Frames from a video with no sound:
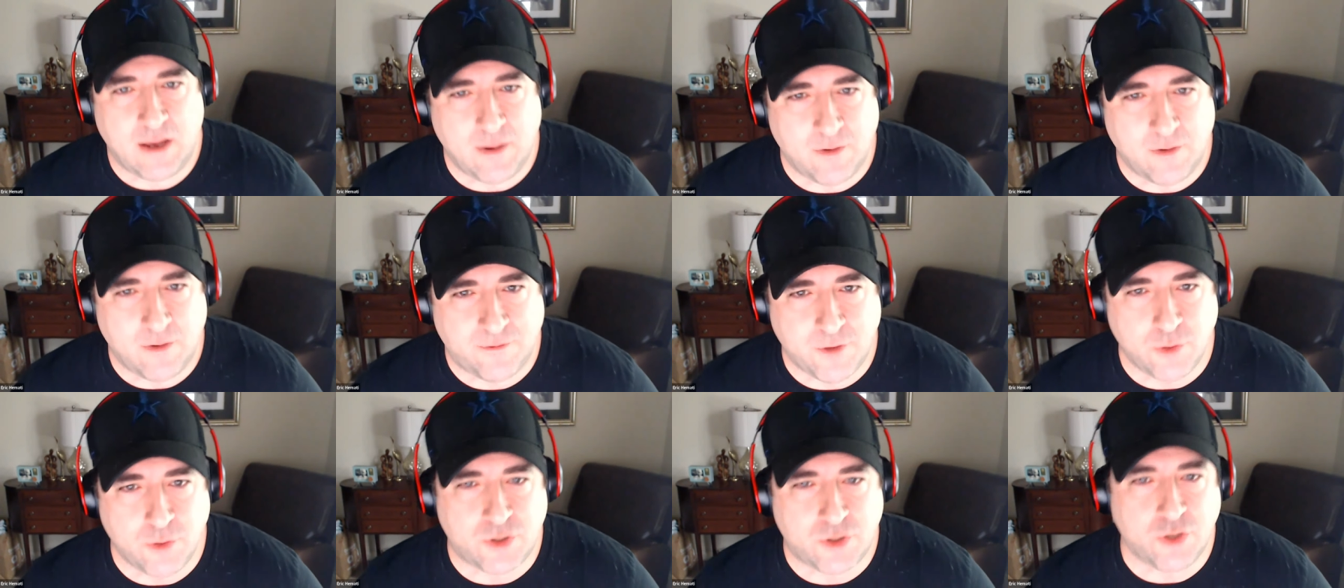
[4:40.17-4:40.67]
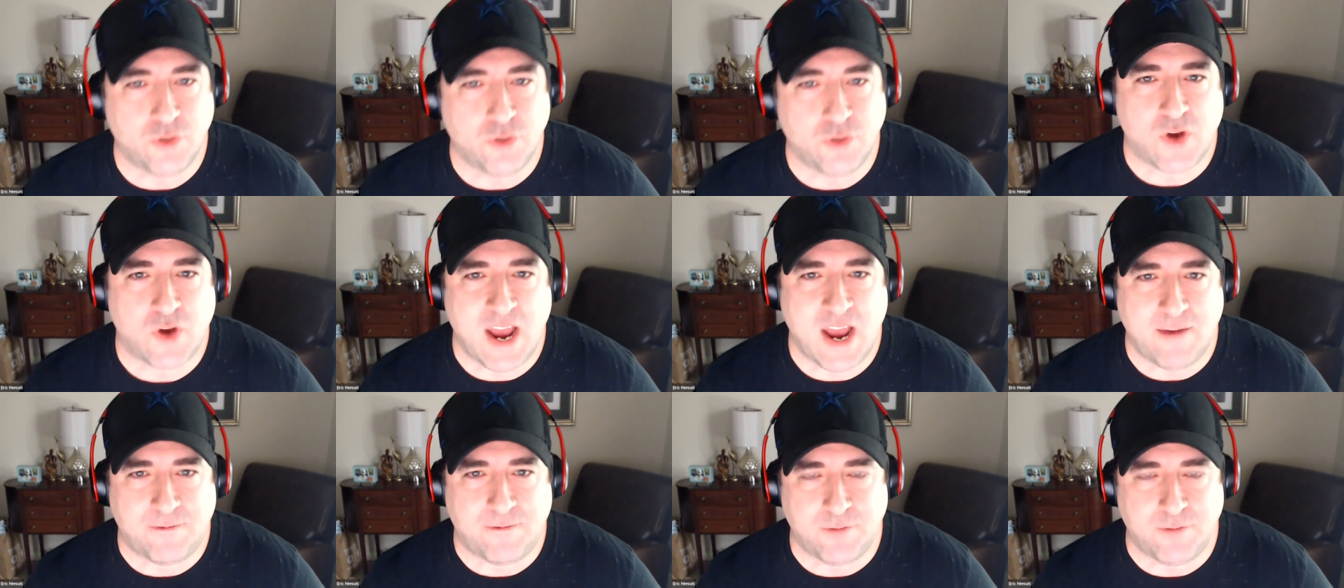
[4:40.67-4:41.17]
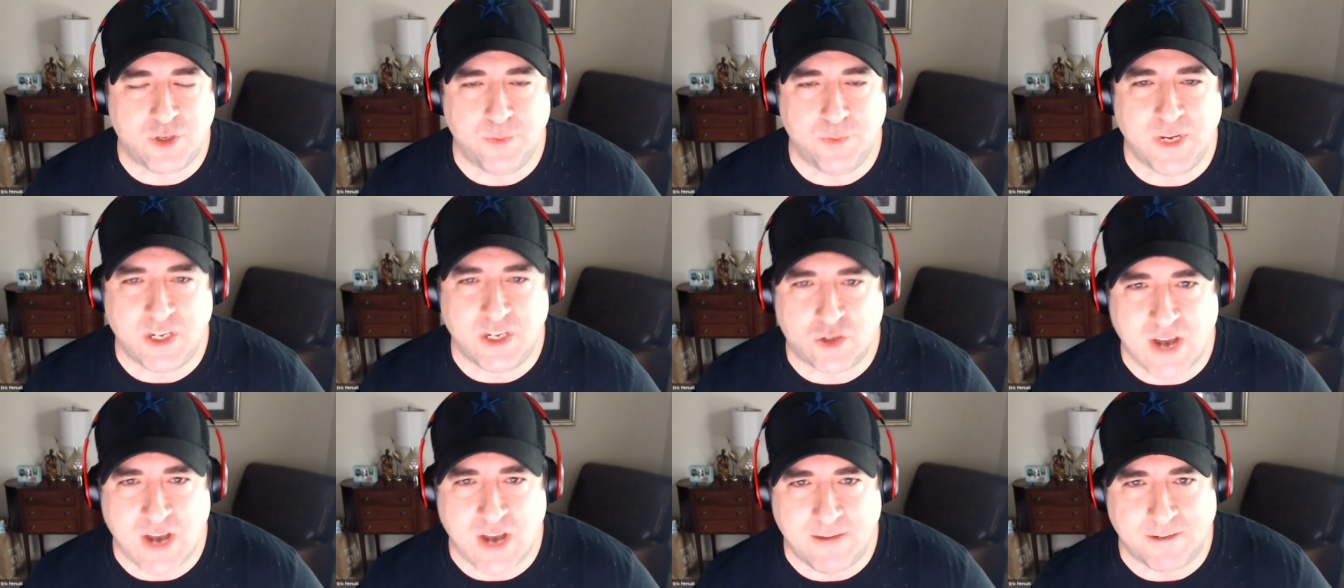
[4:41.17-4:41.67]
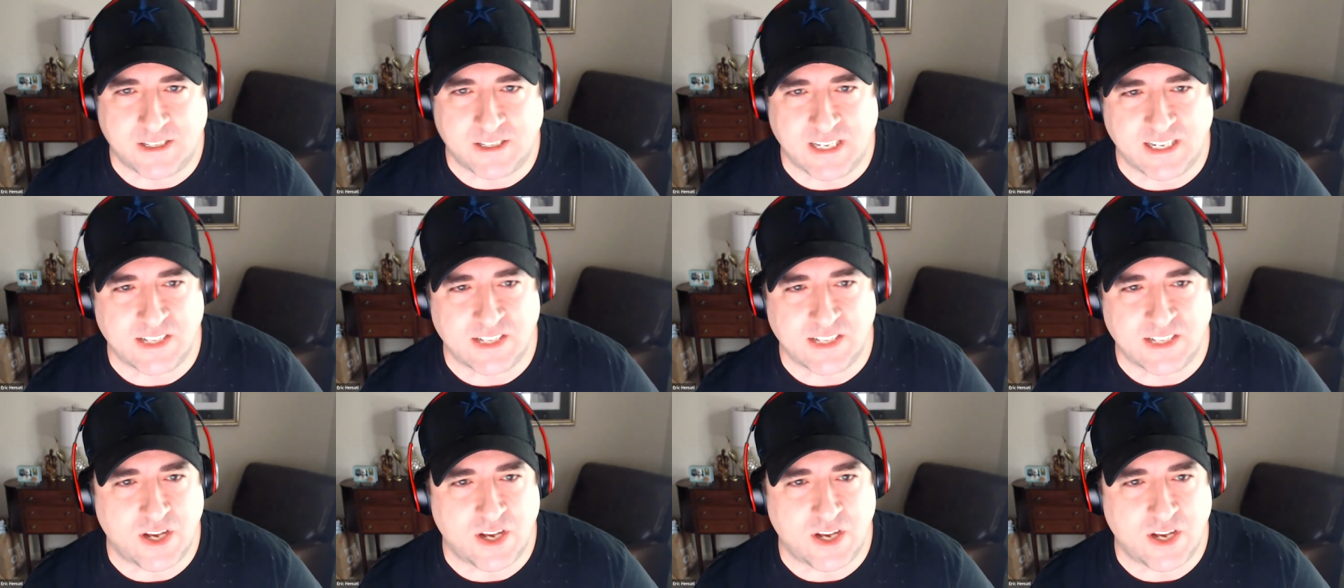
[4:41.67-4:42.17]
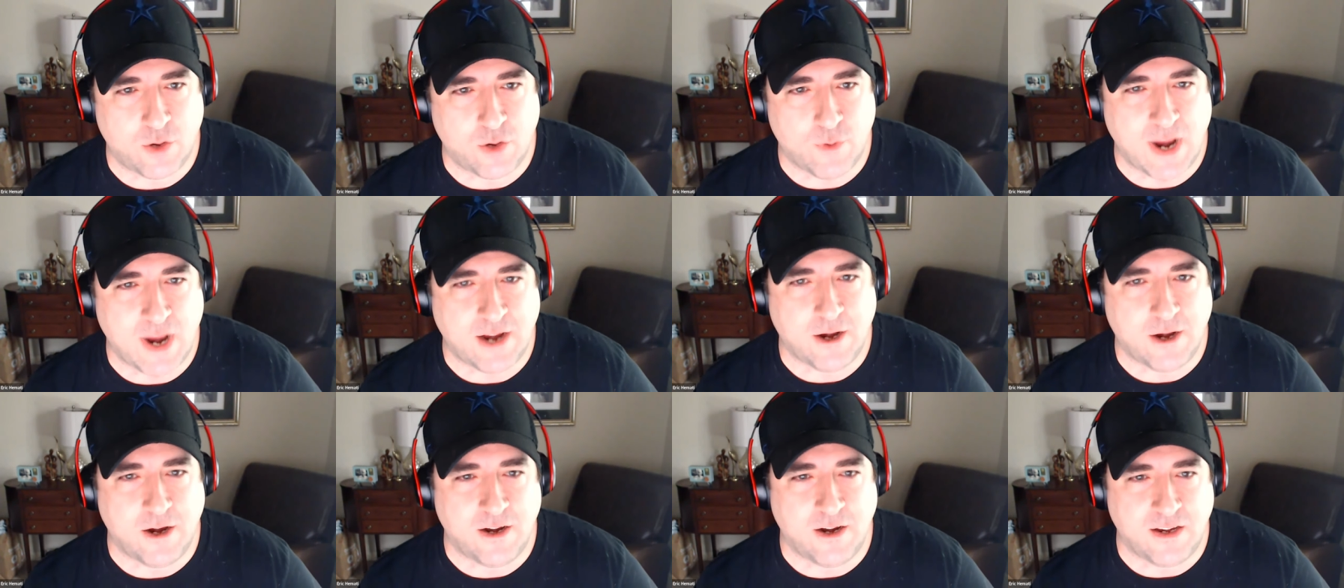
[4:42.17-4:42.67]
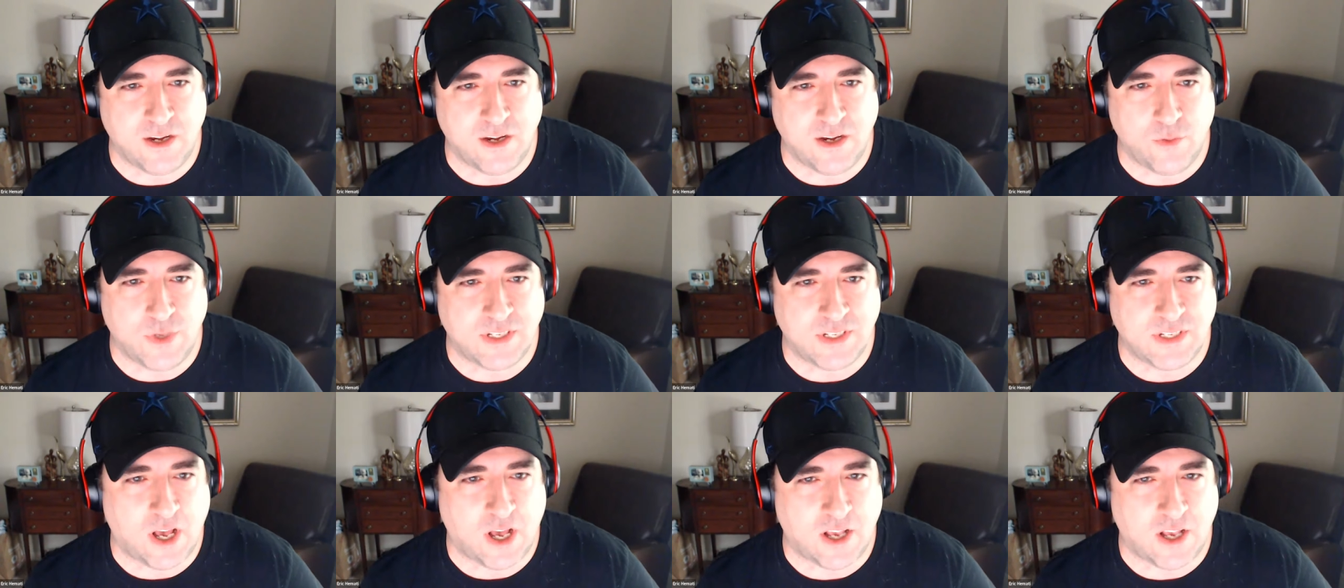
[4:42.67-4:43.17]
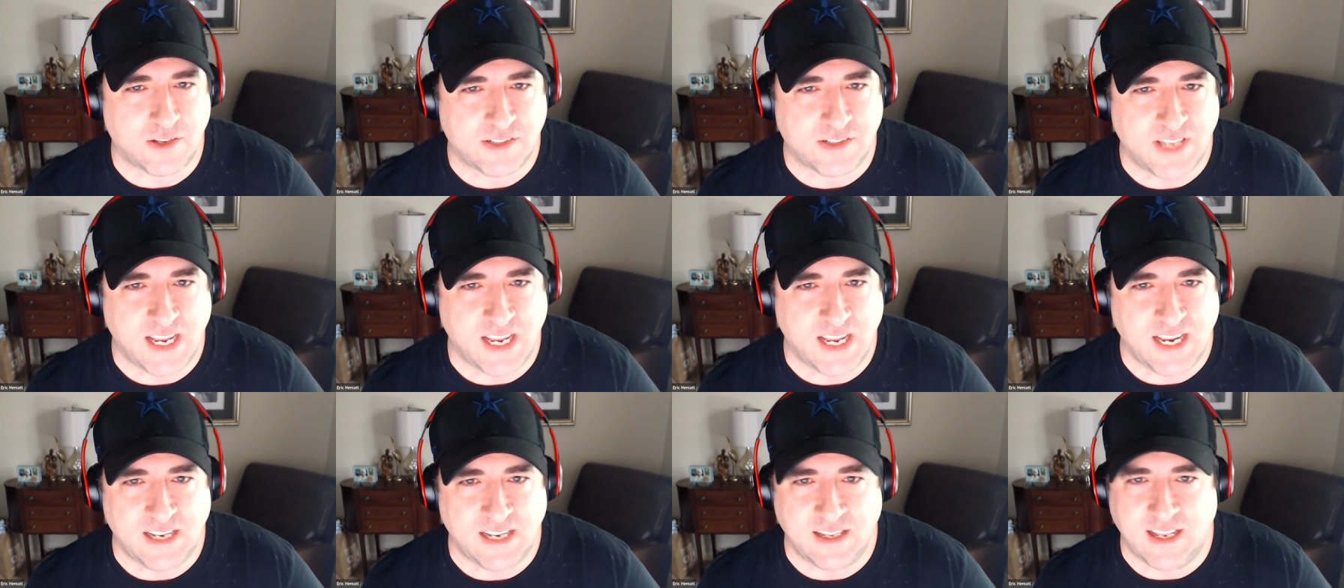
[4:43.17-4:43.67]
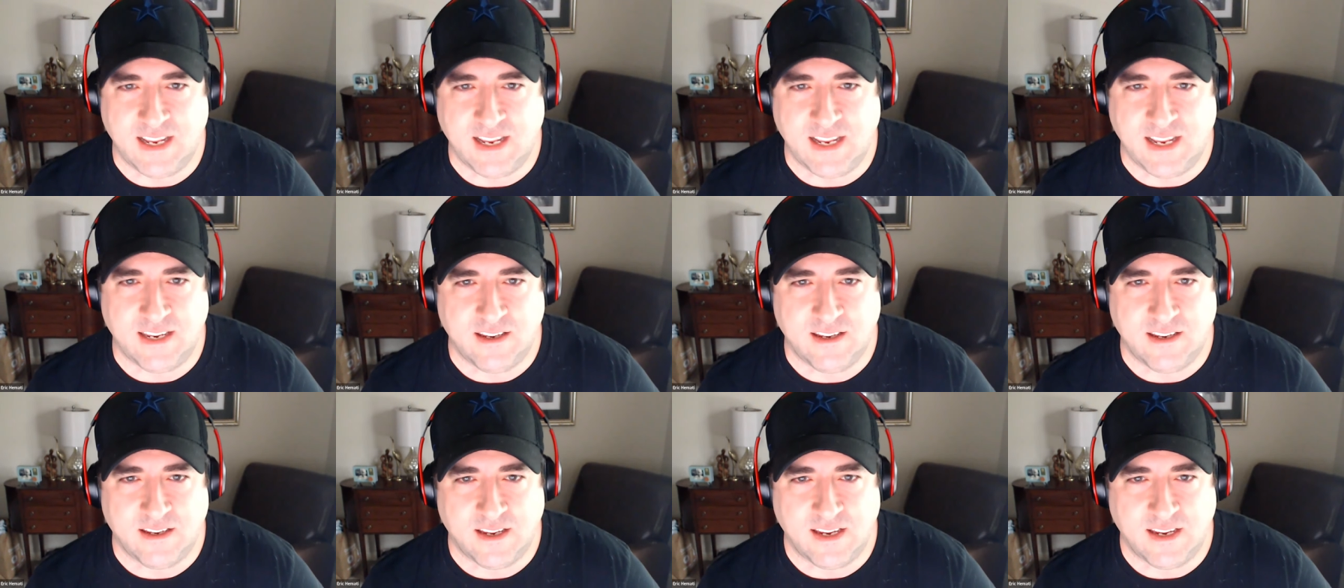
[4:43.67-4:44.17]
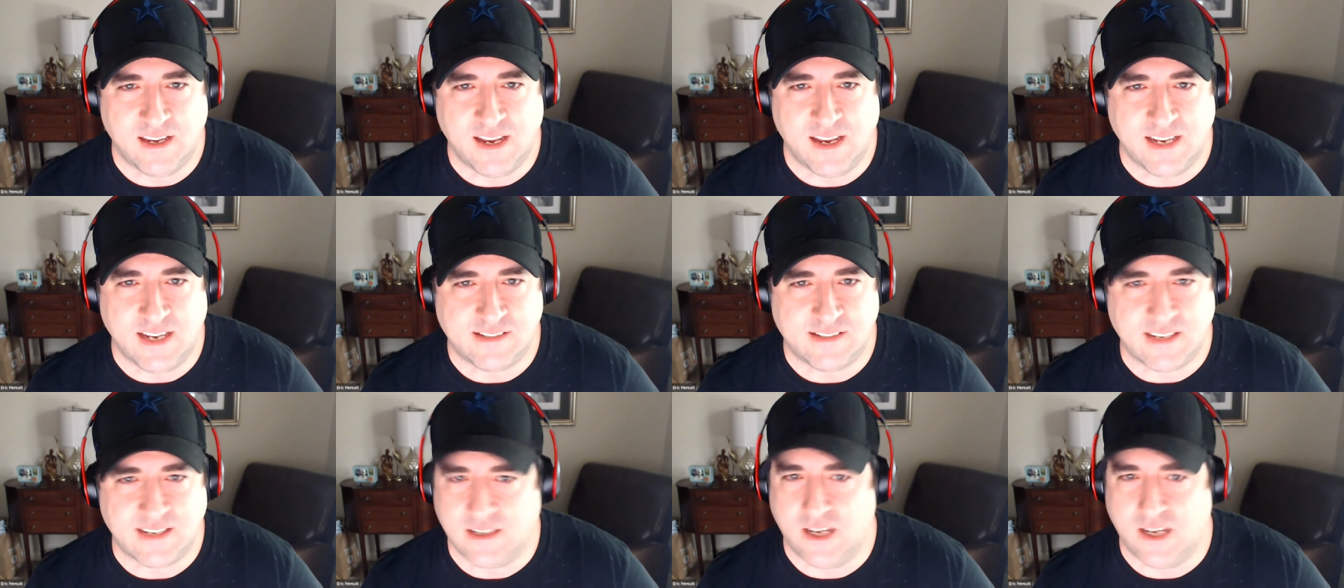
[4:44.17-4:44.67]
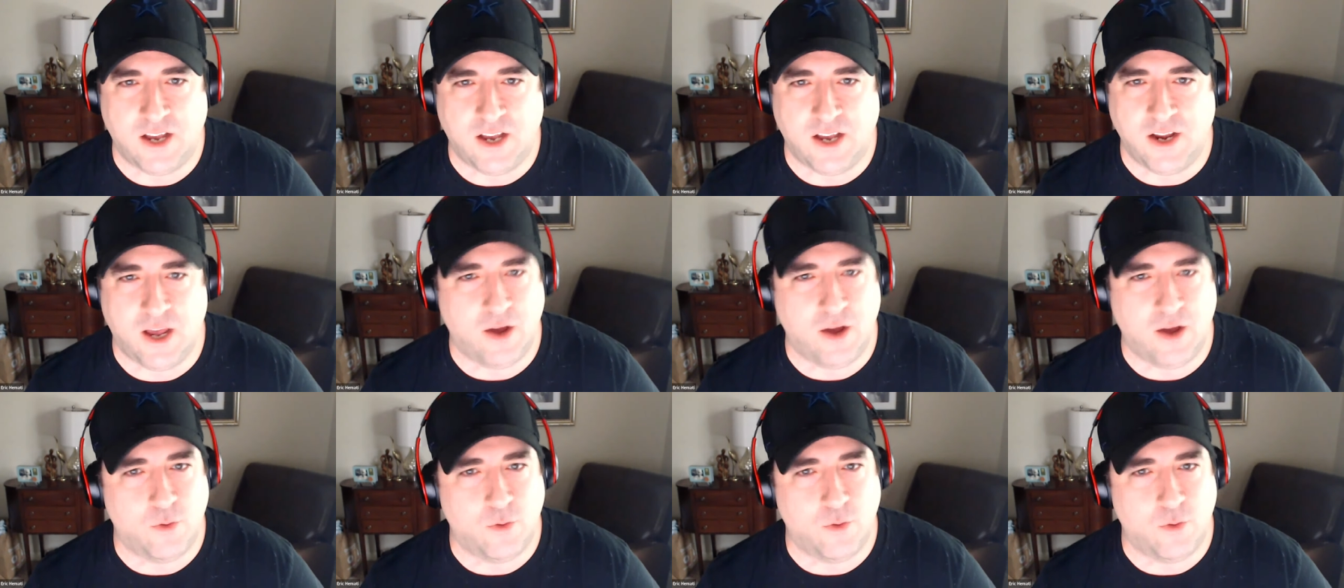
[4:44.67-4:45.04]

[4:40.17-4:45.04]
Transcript: a few too traffic too many traffic tickets on your record and you went to Allstate and they and they said no no